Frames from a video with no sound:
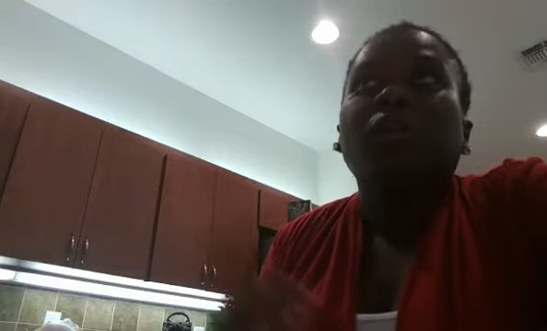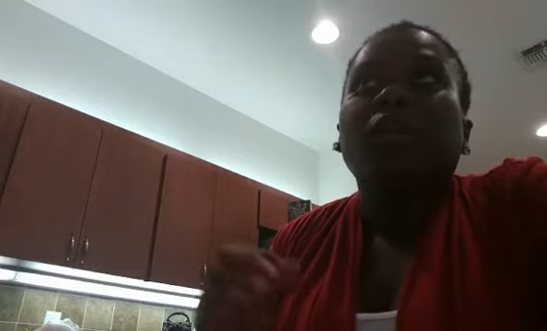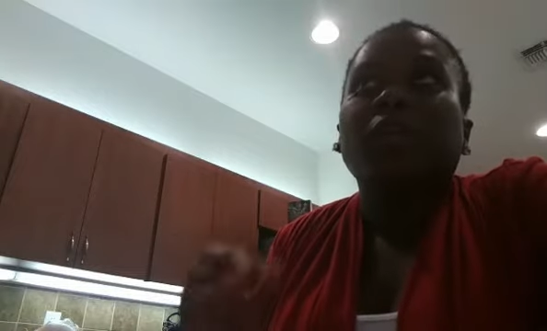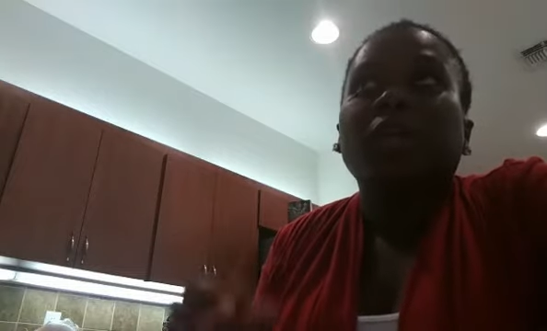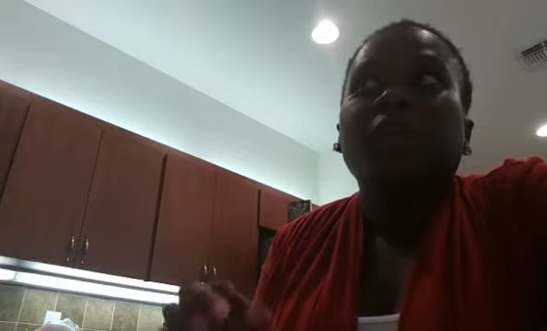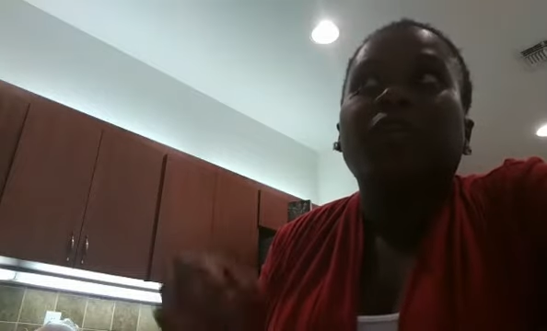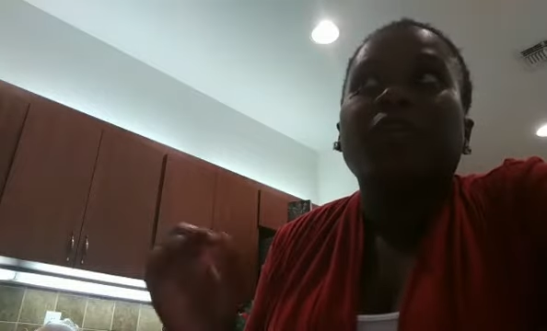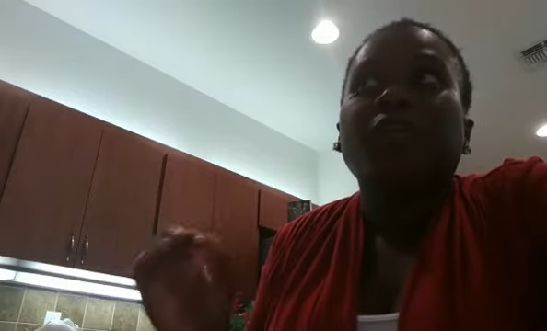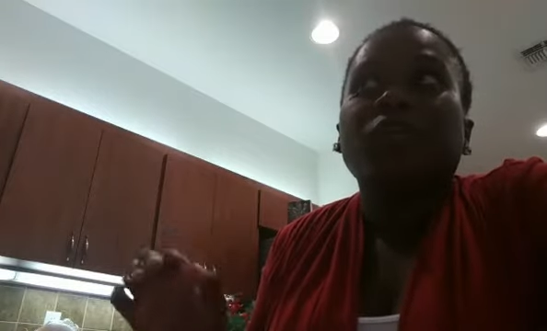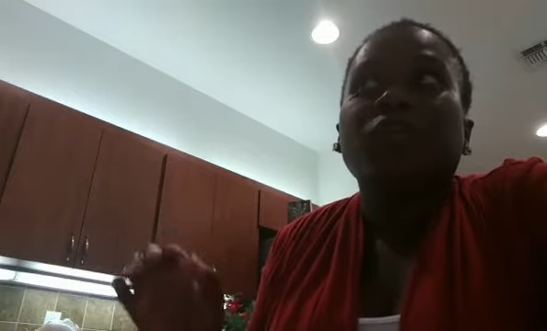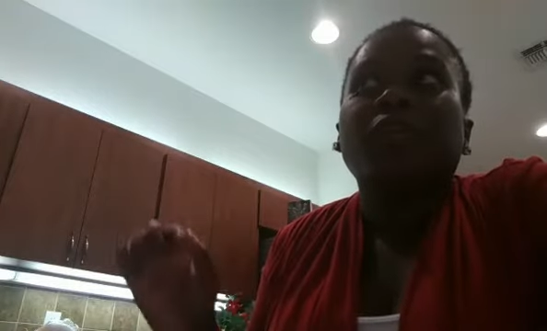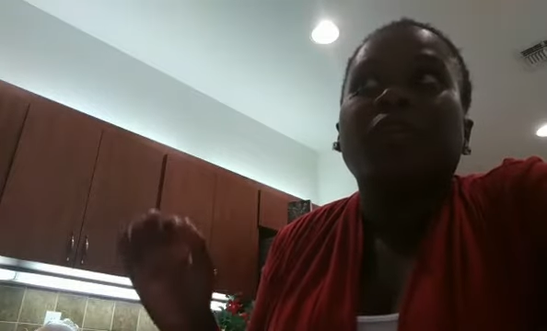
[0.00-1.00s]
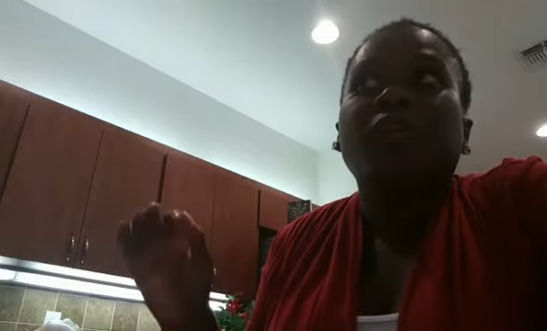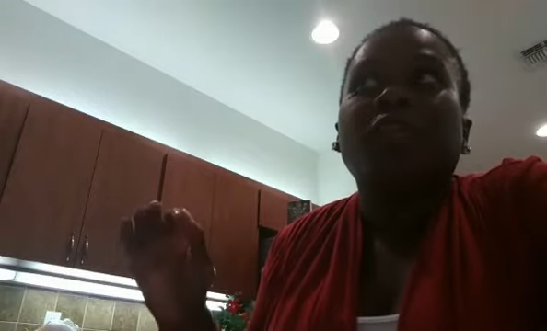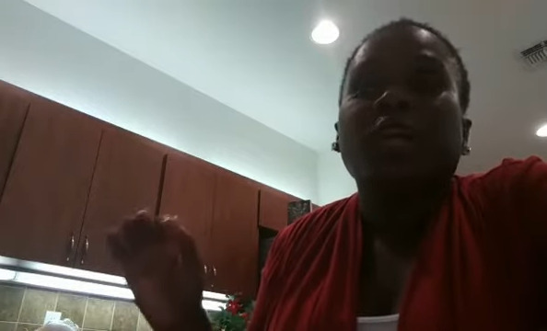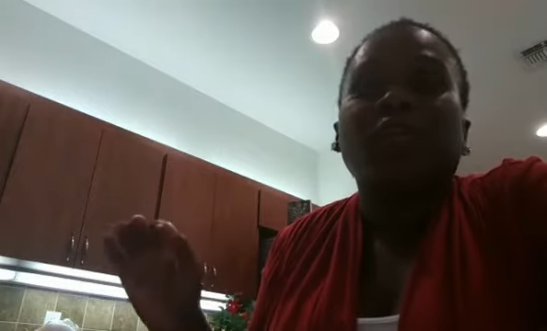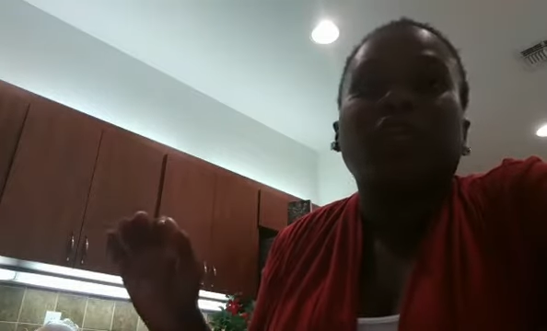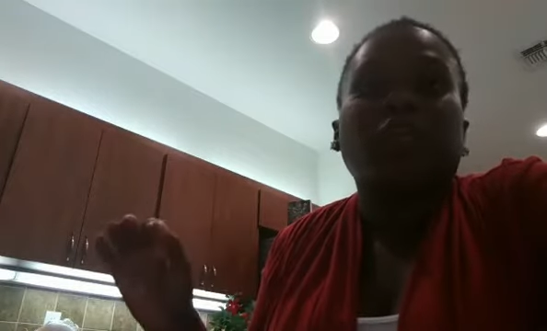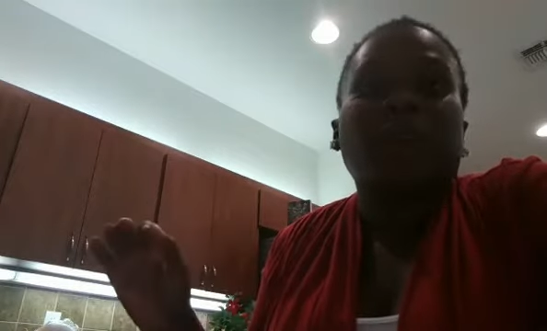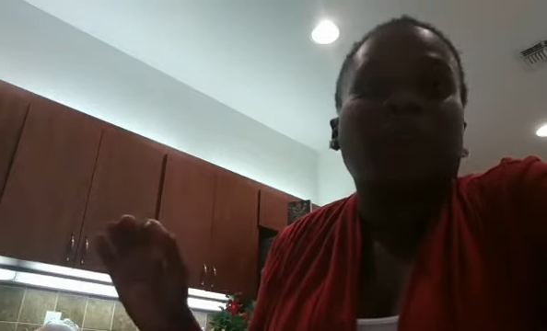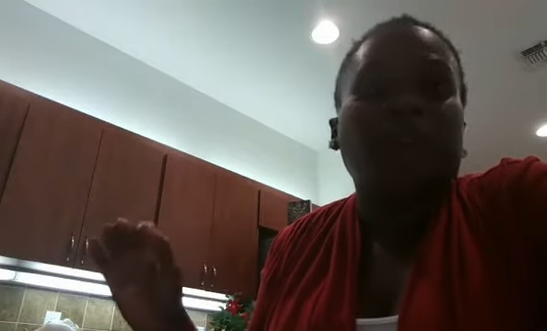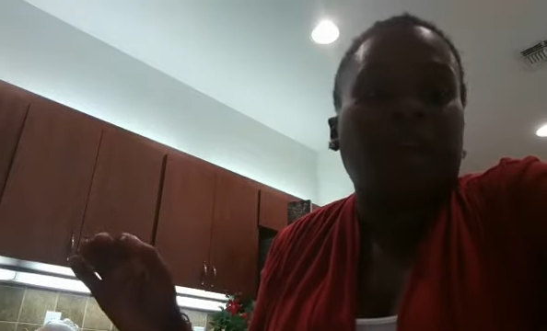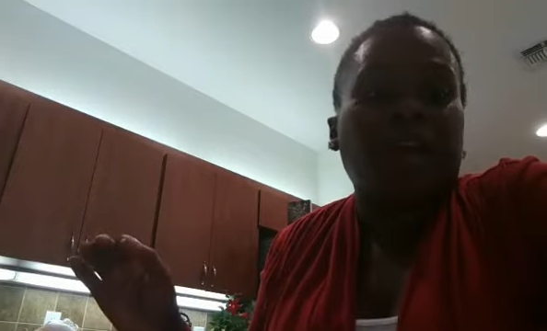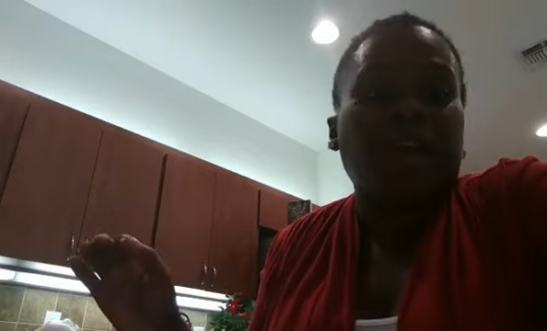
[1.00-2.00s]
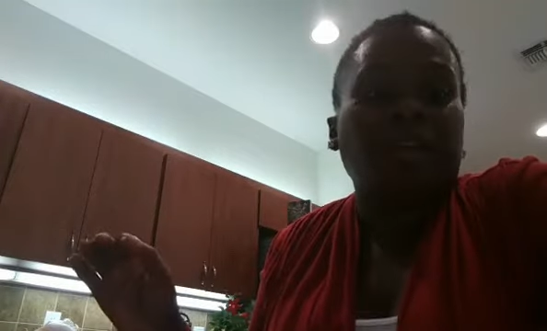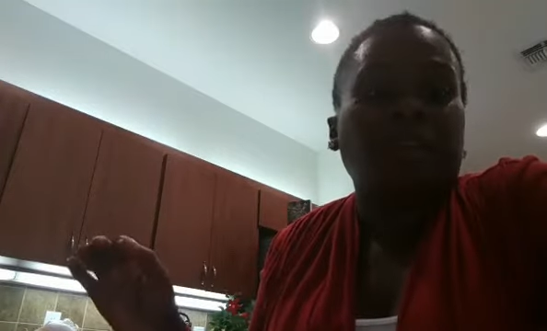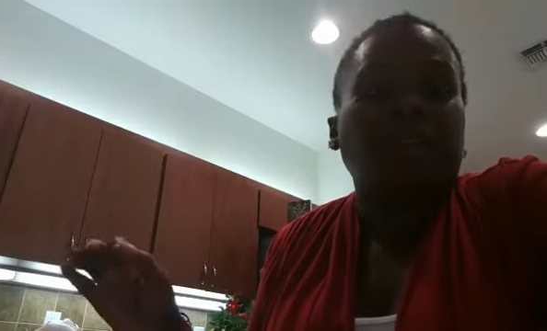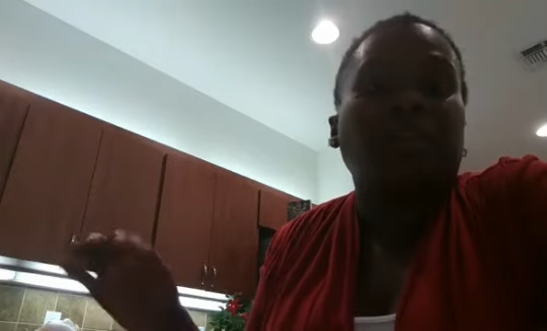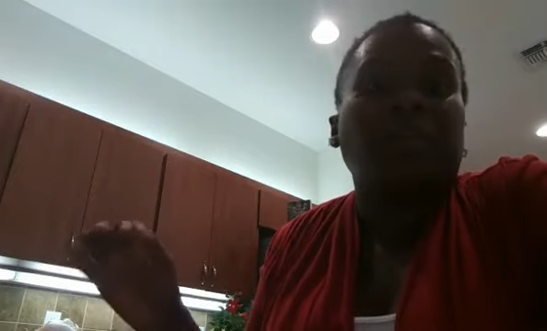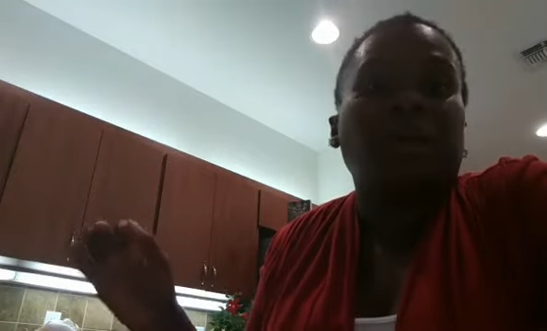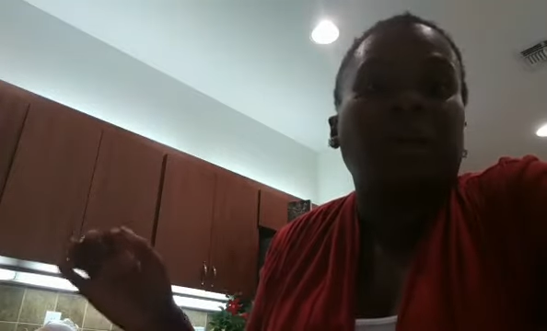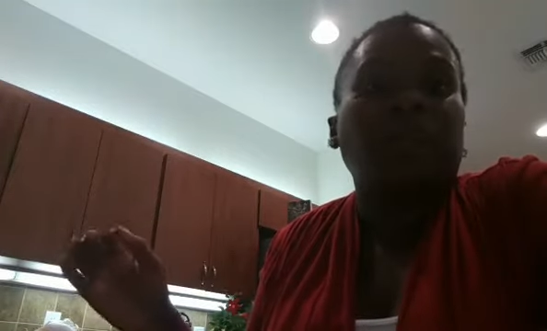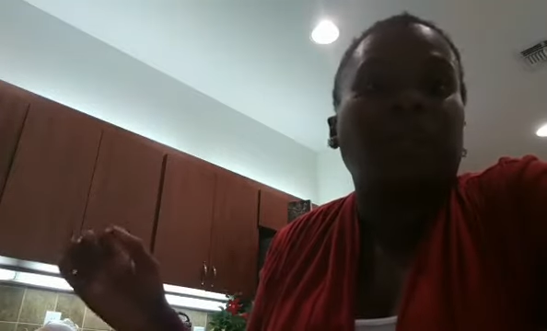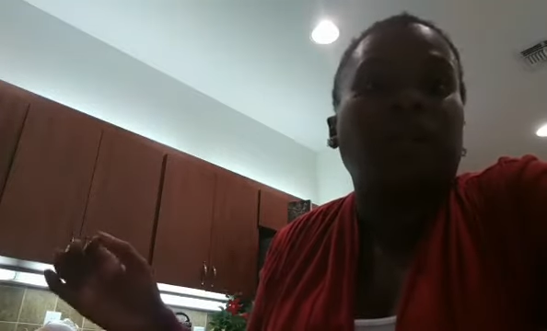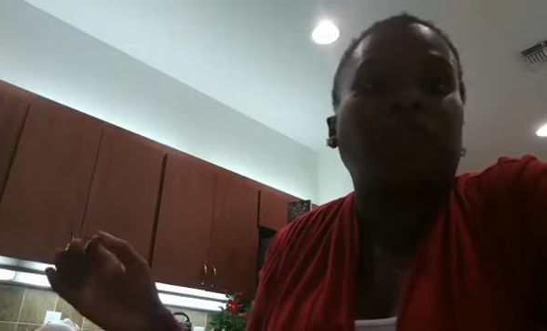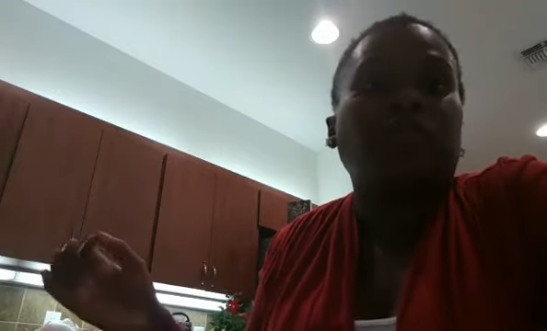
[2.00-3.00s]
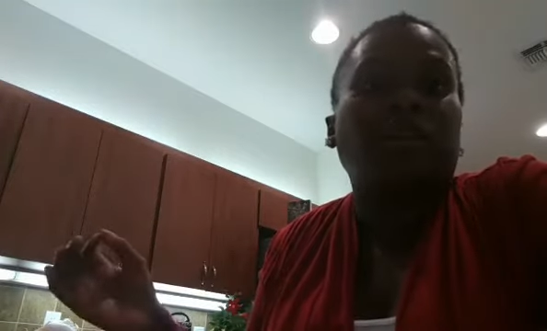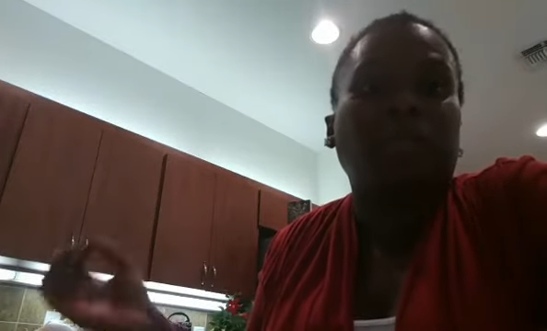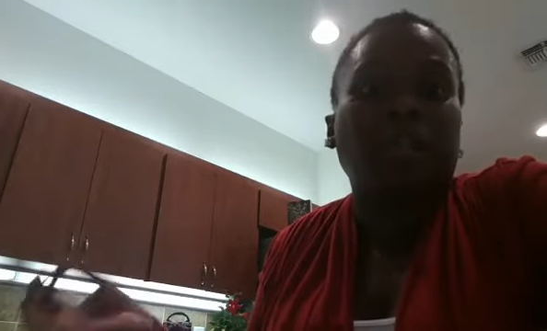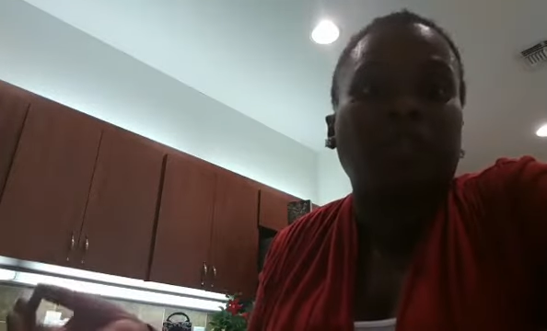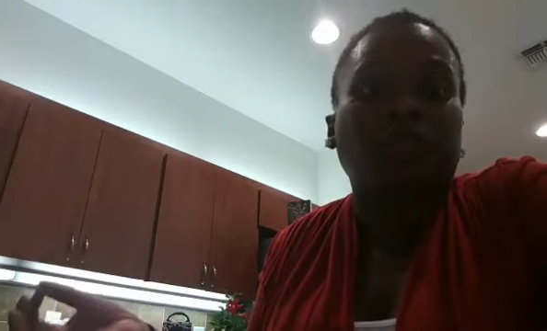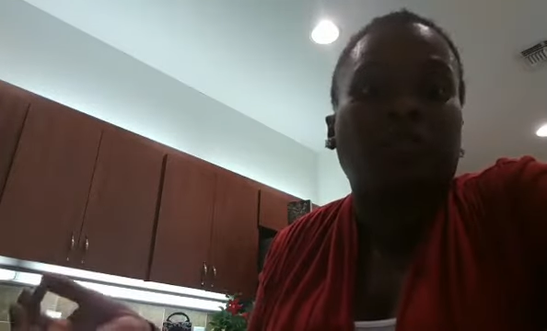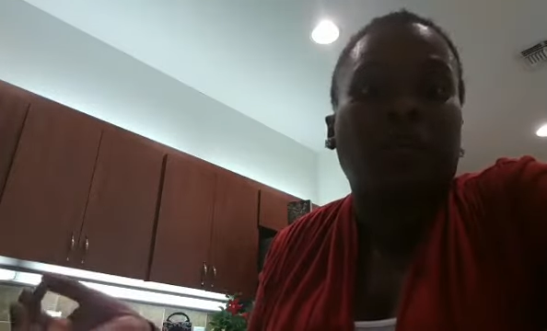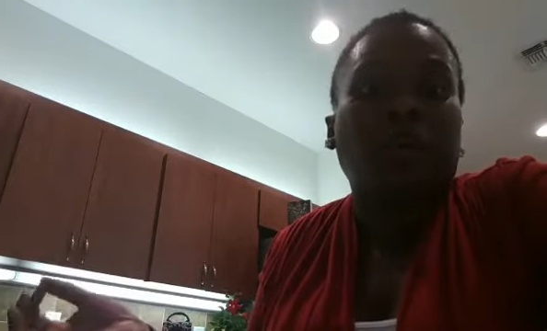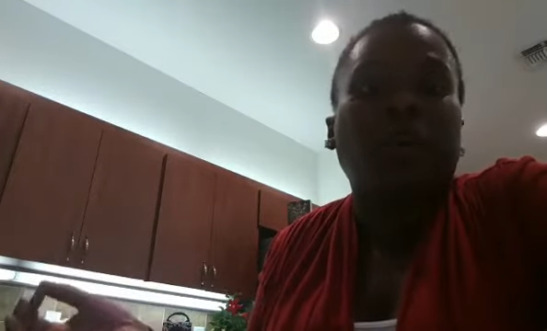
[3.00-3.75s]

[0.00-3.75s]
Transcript: (no speaker visible)